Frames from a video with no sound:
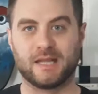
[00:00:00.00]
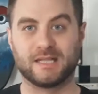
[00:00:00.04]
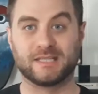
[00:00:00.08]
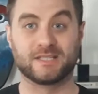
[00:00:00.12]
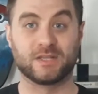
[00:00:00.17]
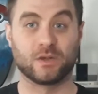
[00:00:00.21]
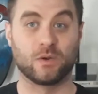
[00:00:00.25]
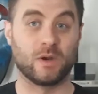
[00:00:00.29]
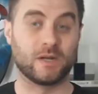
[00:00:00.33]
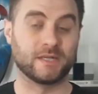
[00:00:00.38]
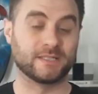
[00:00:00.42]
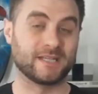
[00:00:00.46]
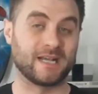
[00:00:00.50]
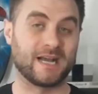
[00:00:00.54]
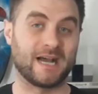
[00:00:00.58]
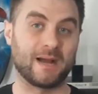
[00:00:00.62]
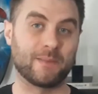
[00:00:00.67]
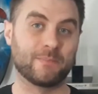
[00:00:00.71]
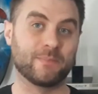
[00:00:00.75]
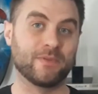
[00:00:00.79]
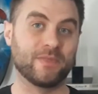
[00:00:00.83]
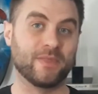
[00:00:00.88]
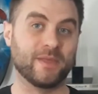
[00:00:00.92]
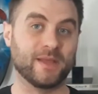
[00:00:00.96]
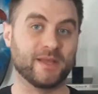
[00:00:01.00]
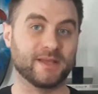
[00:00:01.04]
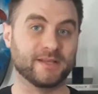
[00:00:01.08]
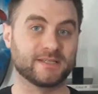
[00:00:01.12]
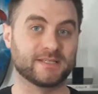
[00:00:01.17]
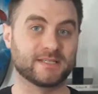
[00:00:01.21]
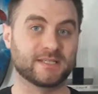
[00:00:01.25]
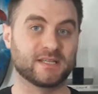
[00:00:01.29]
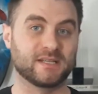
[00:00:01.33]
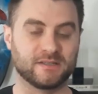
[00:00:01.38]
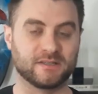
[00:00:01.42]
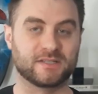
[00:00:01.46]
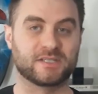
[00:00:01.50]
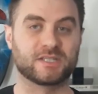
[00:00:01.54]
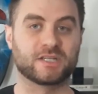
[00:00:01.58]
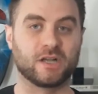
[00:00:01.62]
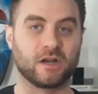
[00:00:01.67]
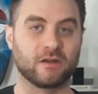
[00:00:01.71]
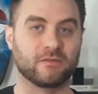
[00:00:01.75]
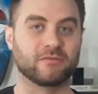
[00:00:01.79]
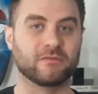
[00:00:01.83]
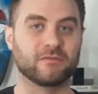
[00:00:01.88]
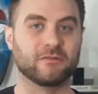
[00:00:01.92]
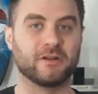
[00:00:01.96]
And so on top of this
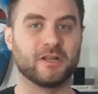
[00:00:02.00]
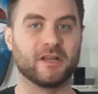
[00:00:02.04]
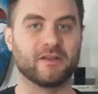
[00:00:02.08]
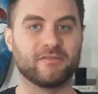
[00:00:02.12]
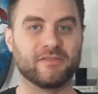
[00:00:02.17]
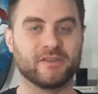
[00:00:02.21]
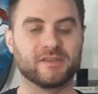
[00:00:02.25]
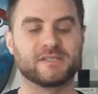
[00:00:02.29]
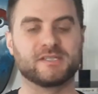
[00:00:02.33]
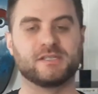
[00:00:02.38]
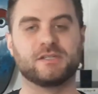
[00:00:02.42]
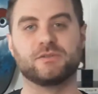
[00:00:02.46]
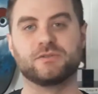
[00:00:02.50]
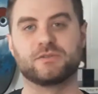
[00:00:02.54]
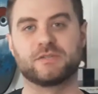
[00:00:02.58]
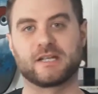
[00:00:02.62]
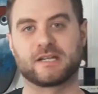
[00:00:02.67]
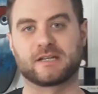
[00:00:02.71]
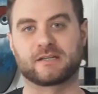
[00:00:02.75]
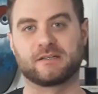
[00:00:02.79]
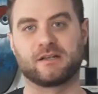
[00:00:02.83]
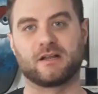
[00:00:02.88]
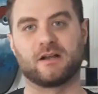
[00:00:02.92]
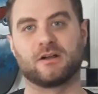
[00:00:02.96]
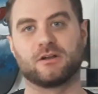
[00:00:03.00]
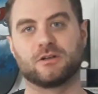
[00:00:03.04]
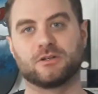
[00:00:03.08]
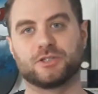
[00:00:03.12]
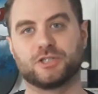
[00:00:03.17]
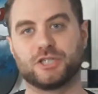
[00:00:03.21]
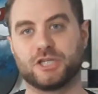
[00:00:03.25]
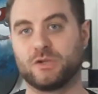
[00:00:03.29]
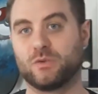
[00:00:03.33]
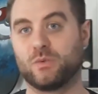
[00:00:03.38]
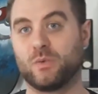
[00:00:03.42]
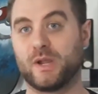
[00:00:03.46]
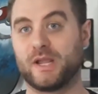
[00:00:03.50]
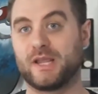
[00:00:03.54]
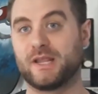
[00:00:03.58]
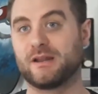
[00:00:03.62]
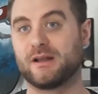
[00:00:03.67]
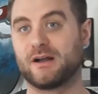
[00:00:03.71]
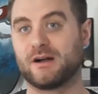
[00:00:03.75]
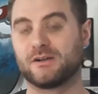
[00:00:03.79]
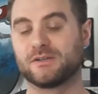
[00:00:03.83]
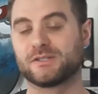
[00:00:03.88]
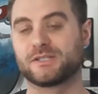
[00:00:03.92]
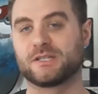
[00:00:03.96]
discovery of this new technology, Wade
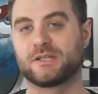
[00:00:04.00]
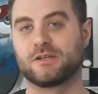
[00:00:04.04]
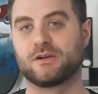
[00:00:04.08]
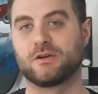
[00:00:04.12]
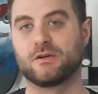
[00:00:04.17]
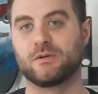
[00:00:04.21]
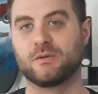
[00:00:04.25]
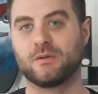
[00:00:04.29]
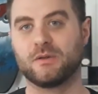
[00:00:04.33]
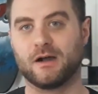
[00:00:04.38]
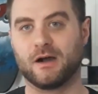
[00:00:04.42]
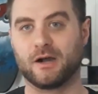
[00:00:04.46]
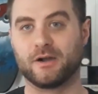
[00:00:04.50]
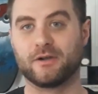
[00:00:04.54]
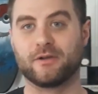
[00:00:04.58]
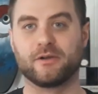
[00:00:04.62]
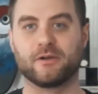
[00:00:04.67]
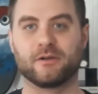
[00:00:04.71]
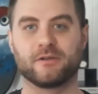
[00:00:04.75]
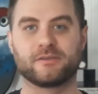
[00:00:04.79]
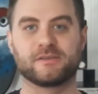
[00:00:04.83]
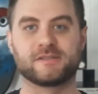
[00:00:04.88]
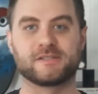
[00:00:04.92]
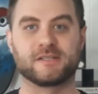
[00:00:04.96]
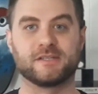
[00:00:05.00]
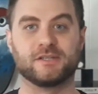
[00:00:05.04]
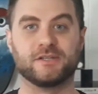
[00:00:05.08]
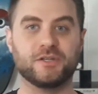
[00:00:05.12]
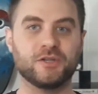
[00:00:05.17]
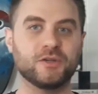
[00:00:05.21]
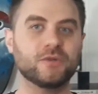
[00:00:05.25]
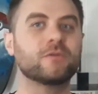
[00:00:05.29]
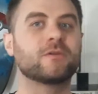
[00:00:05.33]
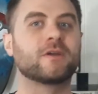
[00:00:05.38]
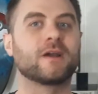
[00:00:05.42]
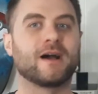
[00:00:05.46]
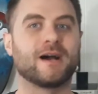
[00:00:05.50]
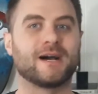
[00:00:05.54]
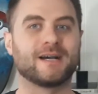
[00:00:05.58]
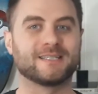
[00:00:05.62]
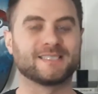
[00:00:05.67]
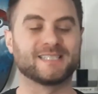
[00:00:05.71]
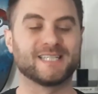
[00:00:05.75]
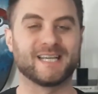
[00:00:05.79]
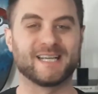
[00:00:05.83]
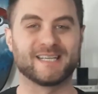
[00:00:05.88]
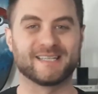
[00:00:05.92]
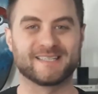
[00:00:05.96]
also unearths a new
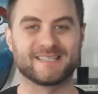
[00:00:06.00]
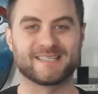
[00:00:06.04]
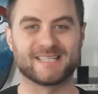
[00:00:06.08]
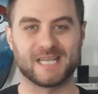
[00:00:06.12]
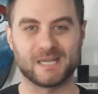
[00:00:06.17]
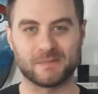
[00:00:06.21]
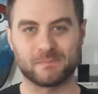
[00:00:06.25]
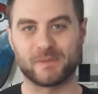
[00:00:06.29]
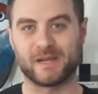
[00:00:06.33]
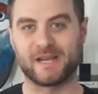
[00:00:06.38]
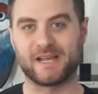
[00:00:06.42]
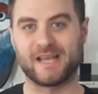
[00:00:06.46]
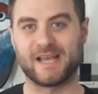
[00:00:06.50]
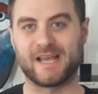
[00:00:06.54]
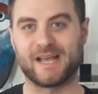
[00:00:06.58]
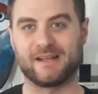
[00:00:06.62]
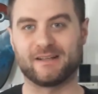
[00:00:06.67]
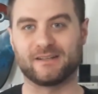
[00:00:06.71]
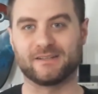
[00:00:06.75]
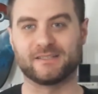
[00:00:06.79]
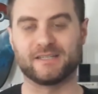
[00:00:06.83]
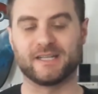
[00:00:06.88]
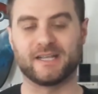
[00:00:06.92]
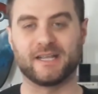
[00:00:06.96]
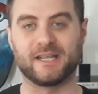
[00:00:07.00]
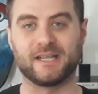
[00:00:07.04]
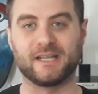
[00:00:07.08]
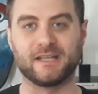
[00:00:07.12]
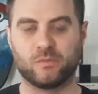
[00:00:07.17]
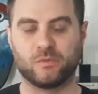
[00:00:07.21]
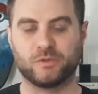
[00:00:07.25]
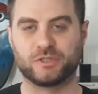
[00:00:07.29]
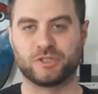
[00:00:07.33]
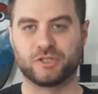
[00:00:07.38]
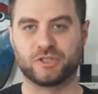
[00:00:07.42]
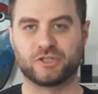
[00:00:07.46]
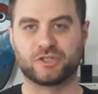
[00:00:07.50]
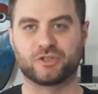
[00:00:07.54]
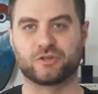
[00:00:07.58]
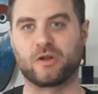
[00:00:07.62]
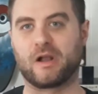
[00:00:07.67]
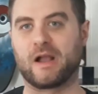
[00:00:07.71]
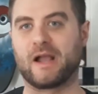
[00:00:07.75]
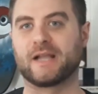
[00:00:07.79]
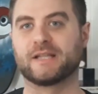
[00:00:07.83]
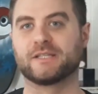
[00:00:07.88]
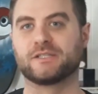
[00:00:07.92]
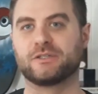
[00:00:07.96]
contest set by Halliday, which is
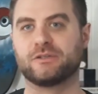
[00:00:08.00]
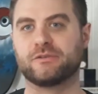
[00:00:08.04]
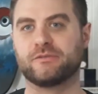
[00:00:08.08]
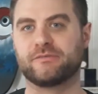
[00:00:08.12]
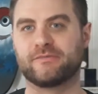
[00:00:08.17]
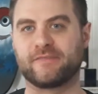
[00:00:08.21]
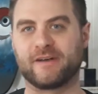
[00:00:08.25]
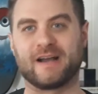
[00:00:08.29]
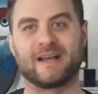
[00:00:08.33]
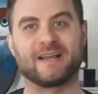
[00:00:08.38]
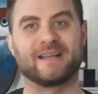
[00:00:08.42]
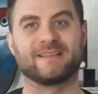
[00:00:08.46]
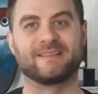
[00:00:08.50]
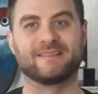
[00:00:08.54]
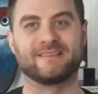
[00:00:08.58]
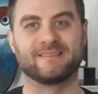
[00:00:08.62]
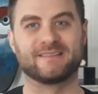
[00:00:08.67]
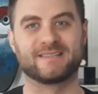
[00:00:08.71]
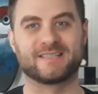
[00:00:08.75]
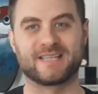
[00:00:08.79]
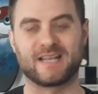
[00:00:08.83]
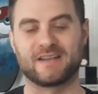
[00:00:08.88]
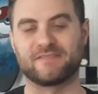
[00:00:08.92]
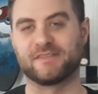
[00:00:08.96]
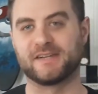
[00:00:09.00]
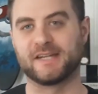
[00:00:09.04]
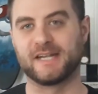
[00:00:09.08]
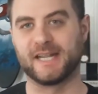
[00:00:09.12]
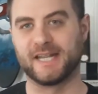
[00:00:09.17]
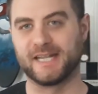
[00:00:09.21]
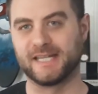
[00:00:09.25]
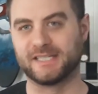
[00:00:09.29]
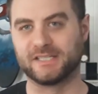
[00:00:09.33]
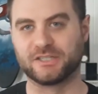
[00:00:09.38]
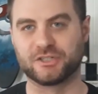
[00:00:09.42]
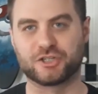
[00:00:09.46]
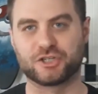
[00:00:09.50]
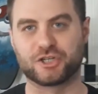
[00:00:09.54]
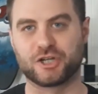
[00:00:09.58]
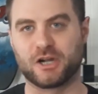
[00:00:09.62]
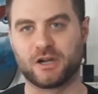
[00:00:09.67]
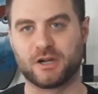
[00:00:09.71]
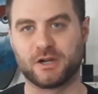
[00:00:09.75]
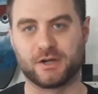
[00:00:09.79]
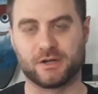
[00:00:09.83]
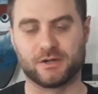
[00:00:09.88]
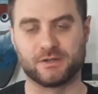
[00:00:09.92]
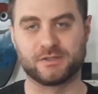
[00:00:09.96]
trying to find 7 hidden
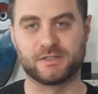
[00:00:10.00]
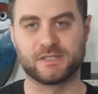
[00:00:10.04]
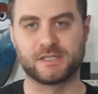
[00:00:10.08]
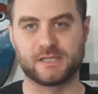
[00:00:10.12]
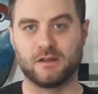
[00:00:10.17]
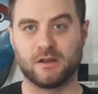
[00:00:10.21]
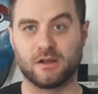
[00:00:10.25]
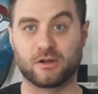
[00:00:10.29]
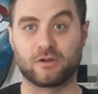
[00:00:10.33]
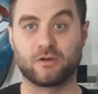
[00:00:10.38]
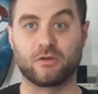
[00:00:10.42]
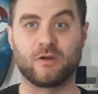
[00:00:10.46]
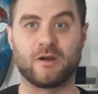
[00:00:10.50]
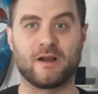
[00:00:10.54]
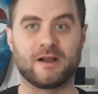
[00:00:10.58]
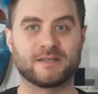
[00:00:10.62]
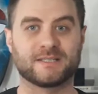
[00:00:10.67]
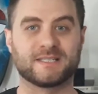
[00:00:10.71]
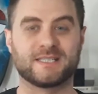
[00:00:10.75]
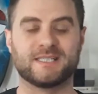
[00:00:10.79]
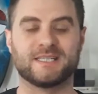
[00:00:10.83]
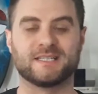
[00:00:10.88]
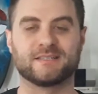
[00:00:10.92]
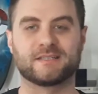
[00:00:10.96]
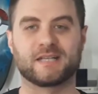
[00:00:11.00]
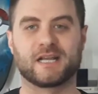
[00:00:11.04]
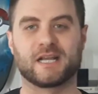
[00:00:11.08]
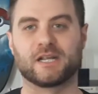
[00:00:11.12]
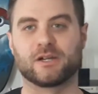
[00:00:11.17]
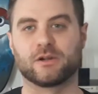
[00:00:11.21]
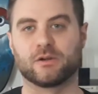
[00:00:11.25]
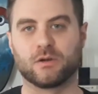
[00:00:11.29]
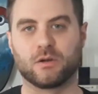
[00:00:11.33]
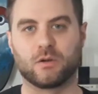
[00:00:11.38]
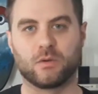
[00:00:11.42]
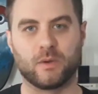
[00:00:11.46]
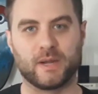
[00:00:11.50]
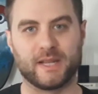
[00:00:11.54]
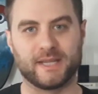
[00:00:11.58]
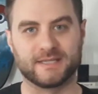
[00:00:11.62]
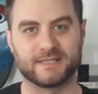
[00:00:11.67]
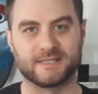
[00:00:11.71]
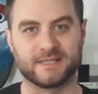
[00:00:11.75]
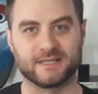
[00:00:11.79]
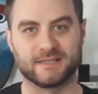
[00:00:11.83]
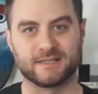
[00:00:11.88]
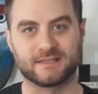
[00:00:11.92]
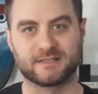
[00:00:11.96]
shards across the entire
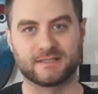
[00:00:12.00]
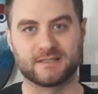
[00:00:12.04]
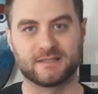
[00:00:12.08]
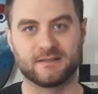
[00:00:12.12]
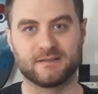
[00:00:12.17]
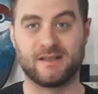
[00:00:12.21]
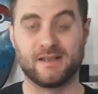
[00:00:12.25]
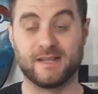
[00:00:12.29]
Oasis.